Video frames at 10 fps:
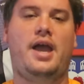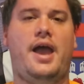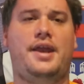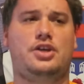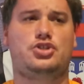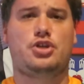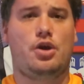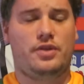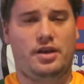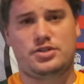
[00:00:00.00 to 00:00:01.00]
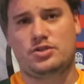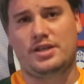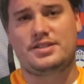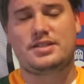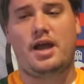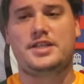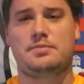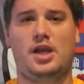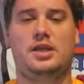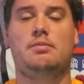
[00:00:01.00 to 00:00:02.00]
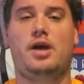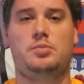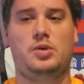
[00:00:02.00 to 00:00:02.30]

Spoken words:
and has shown that his size might